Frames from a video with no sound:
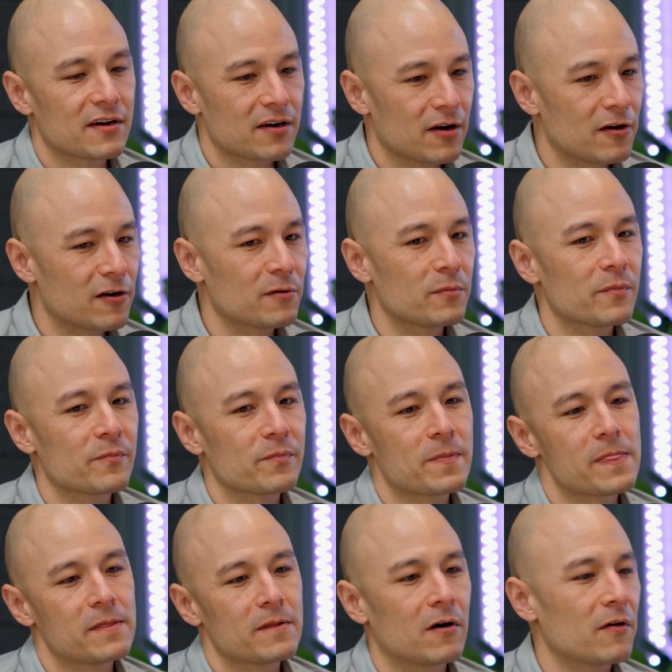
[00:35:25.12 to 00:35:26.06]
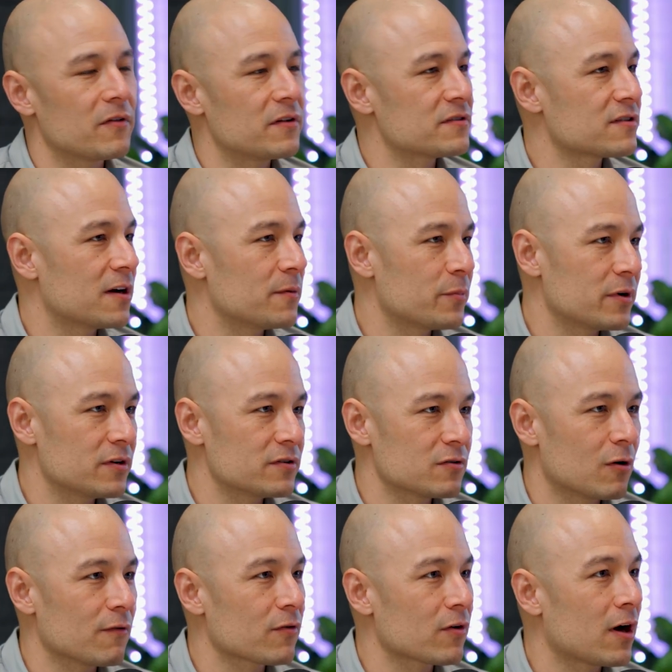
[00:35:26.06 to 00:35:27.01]
at home. All these companies
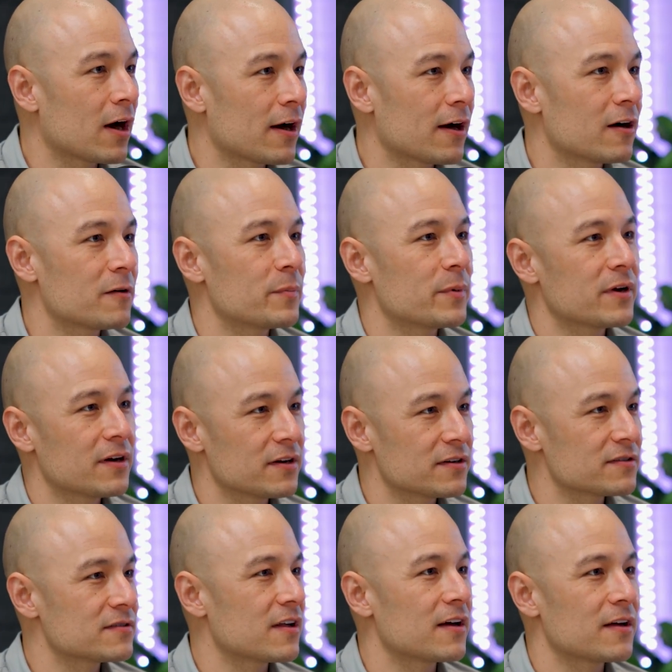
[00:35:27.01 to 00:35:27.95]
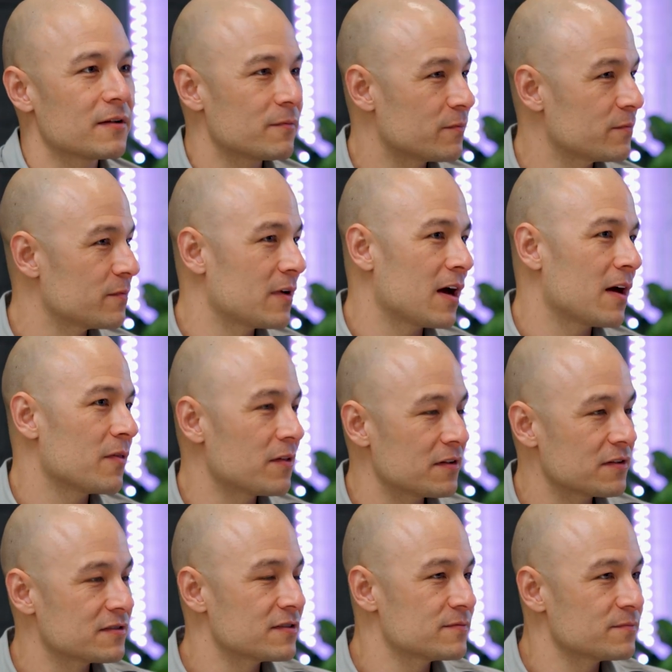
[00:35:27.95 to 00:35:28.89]
overhired because they had
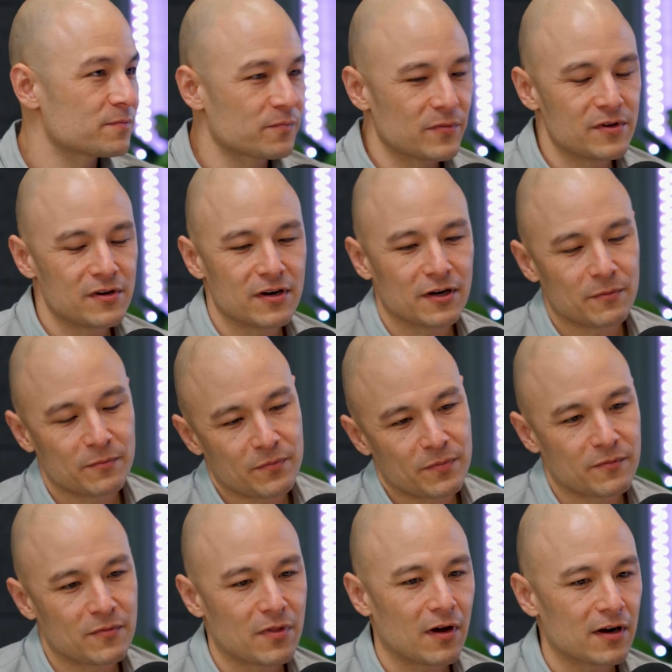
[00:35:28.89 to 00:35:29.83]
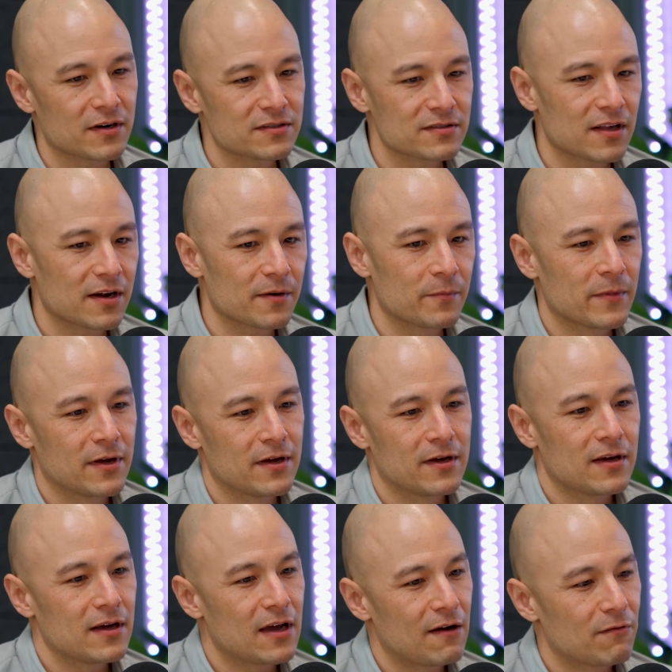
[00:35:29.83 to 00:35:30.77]
these, thoughts that
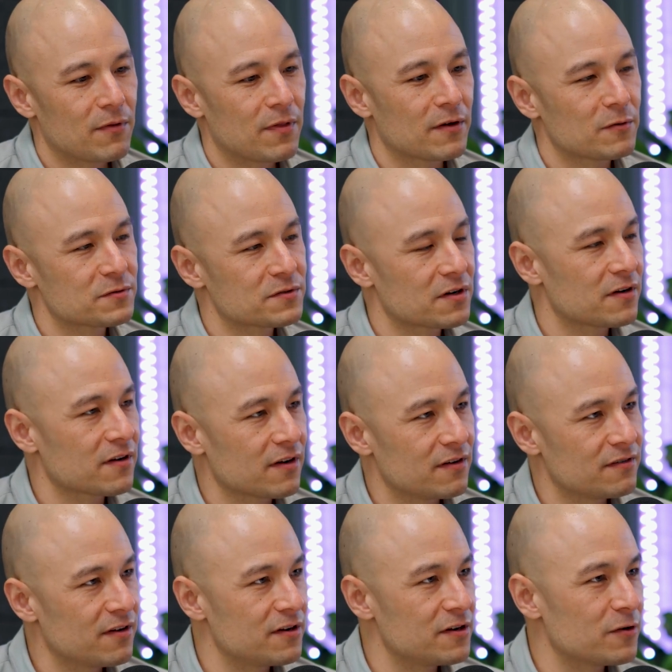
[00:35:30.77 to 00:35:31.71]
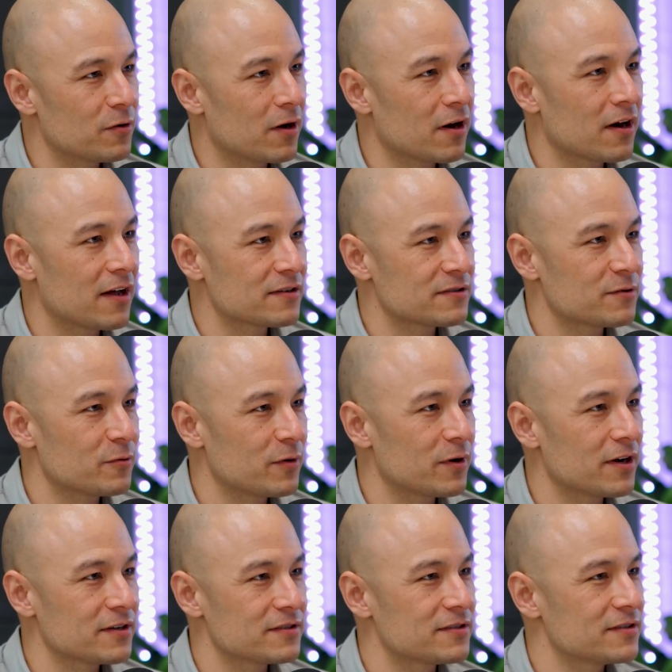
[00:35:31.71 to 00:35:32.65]
everything was going to continue on as it
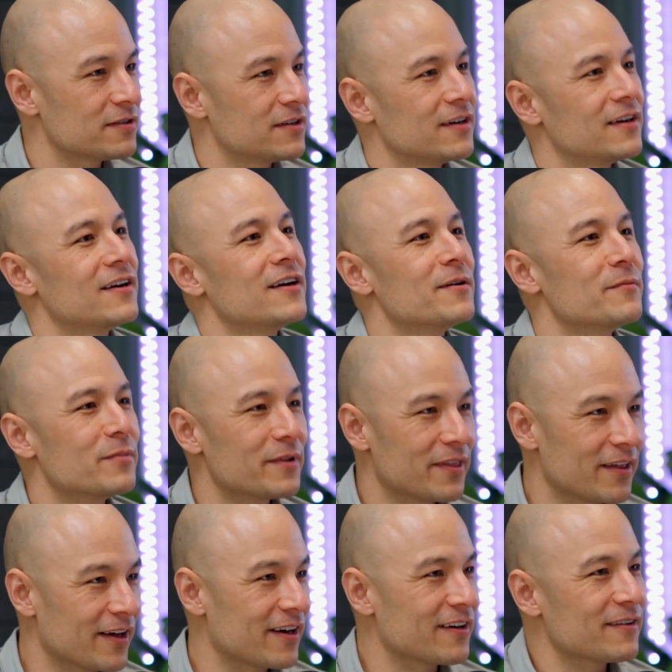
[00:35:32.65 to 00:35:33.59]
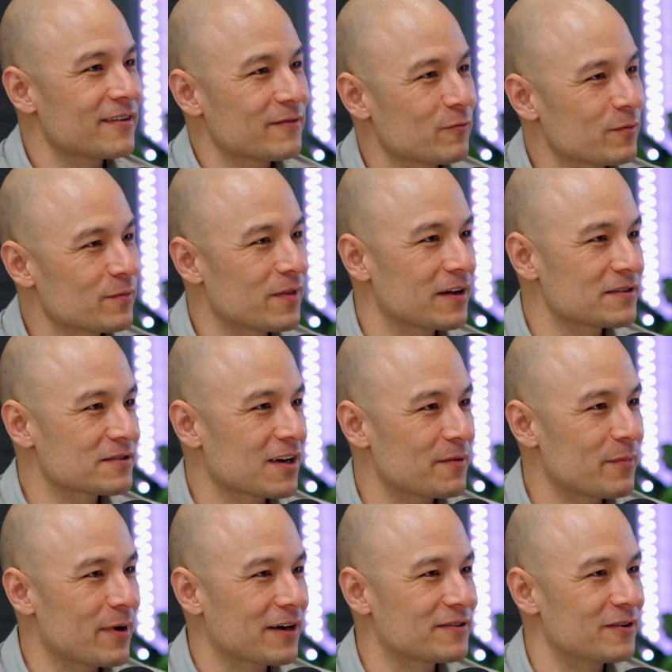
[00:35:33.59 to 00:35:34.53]
was. But then things
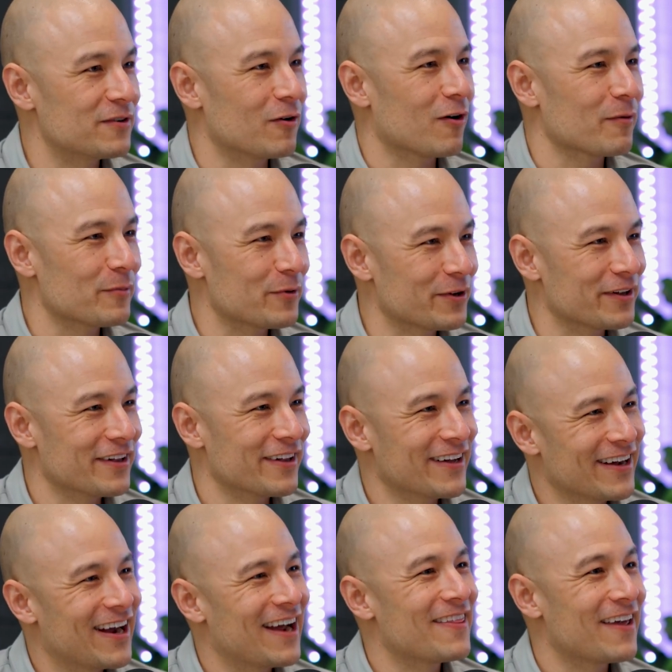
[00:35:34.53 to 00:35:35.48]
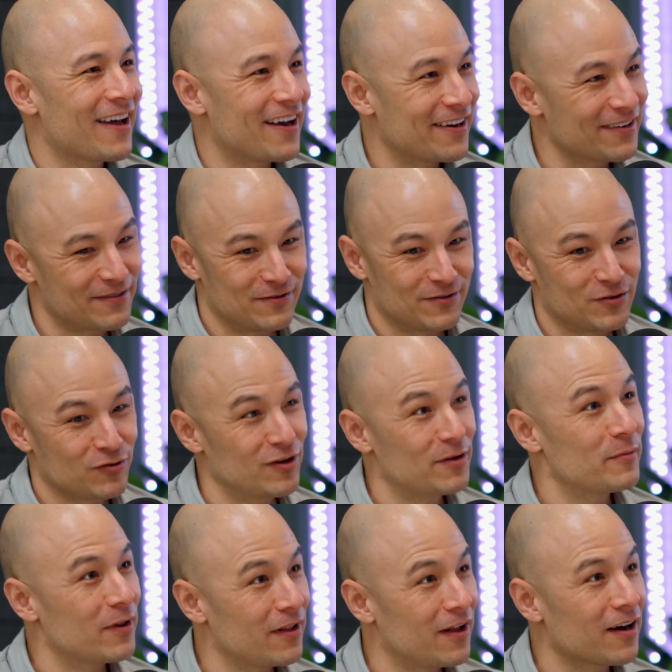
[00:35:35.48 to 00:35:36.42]
got back to normal, and they had to
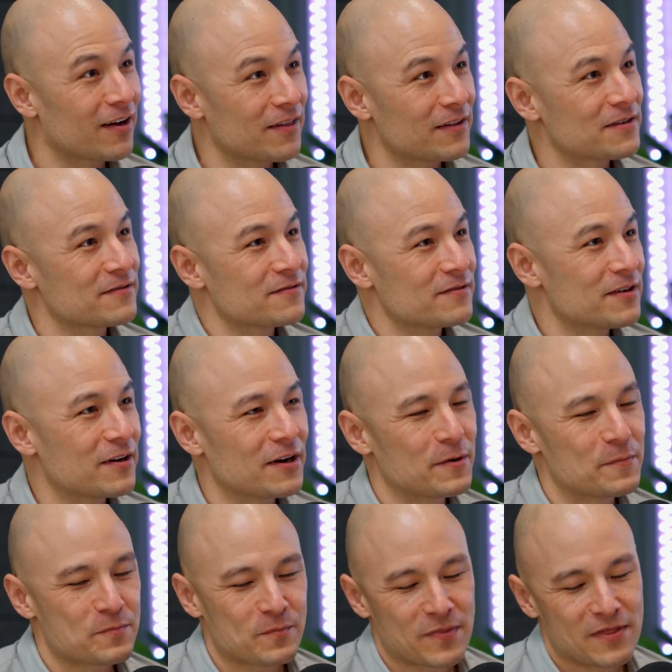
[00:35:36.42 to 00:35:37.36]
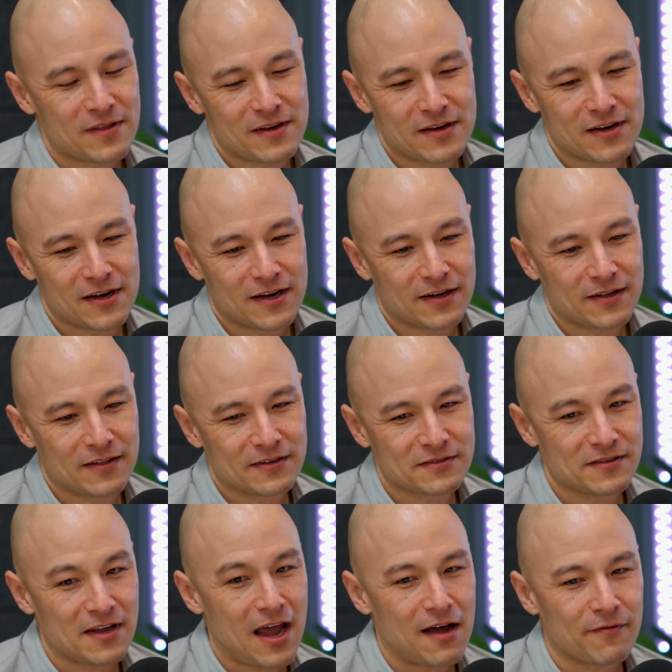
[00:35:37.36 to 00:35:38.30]
trim a lot of the
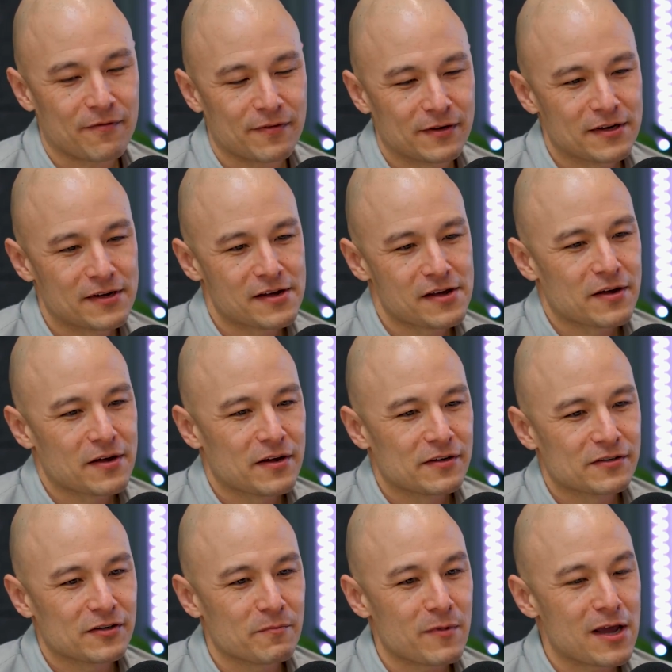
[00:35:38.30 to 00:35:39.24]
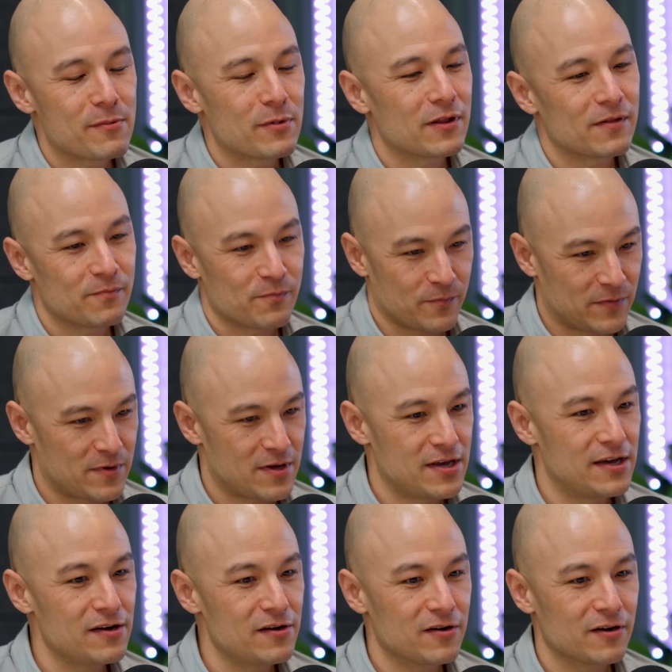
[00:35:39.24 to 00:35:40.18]
staff. So maybe
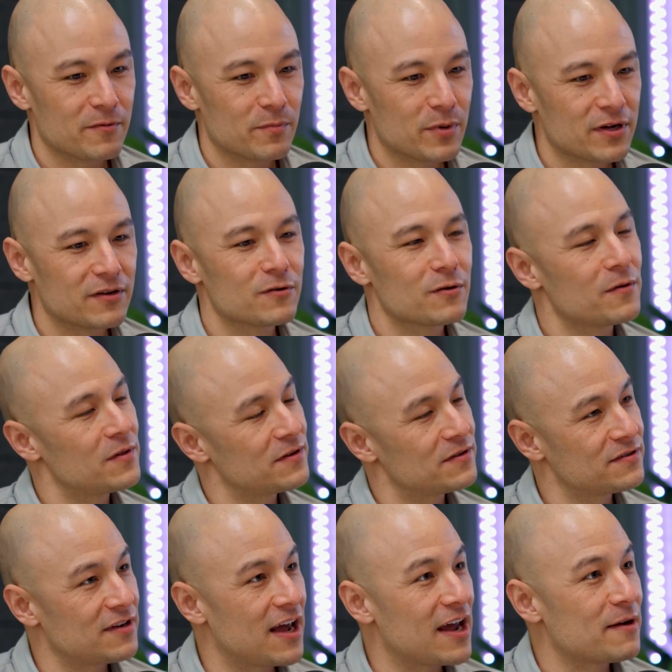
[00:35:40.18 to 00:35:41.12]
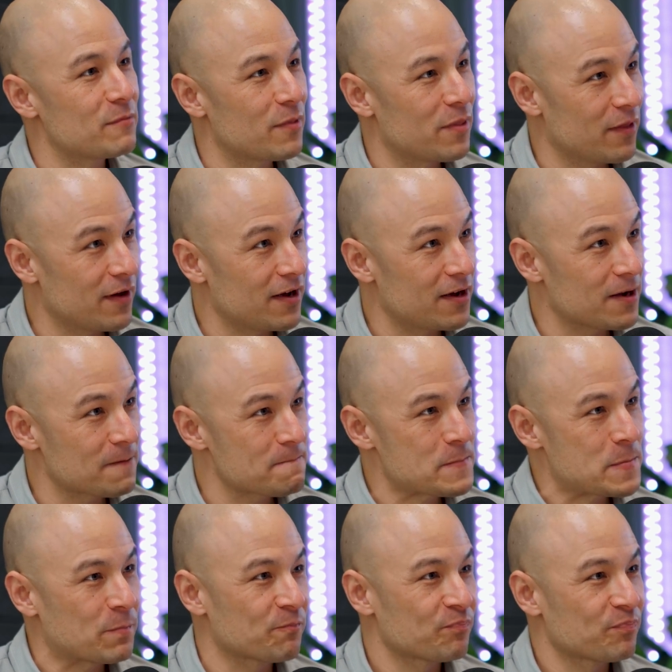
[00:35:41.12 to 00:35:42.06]
he could be doing the same
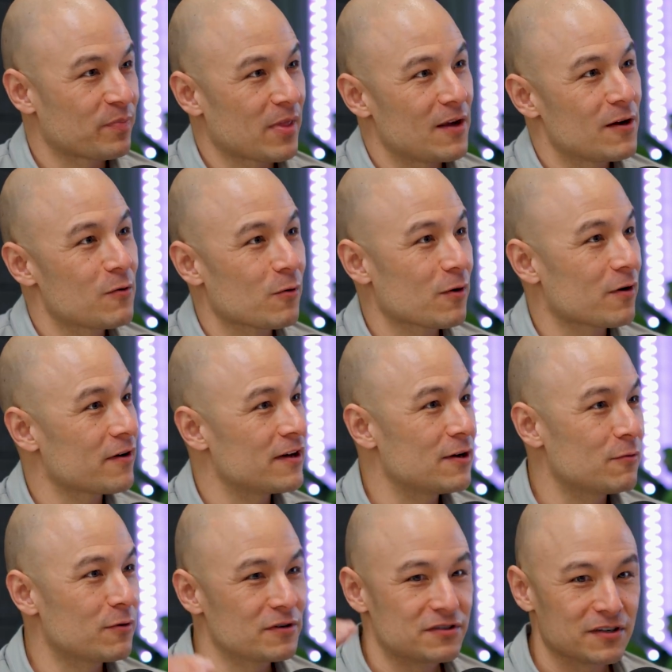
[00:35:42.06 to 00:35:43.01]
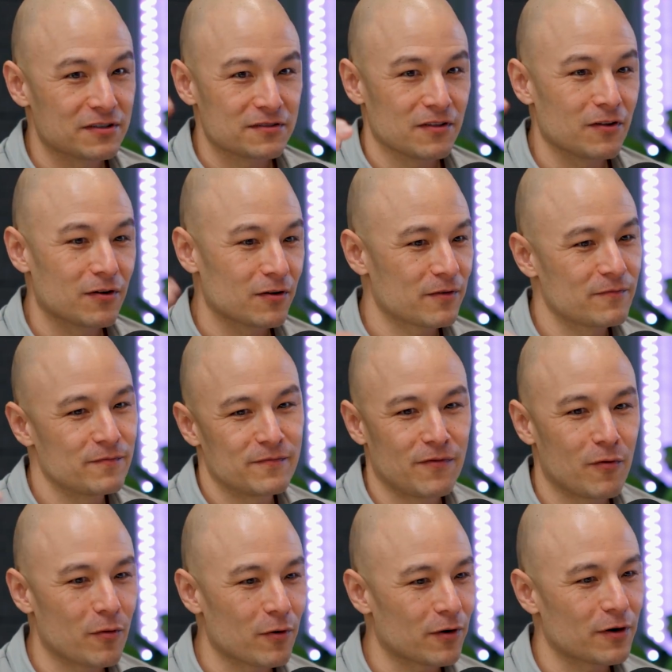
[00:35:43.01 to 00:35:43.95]
thing, where he would just look
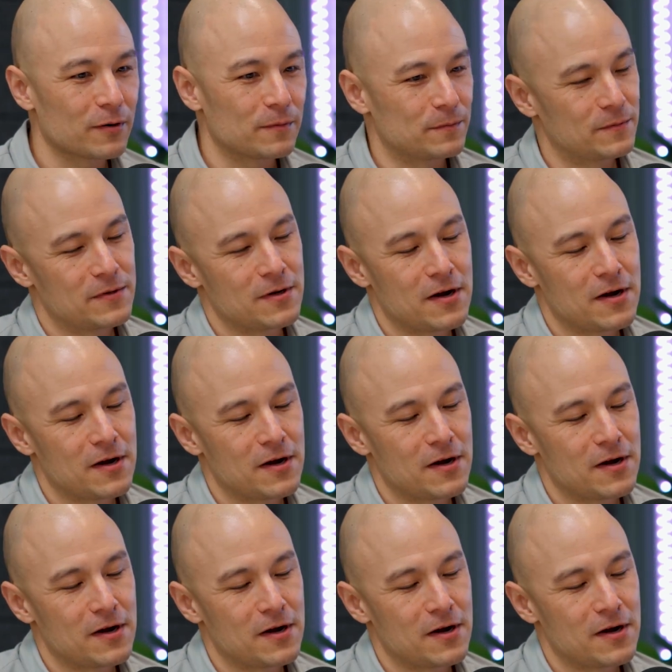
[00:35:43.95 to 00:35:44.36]
for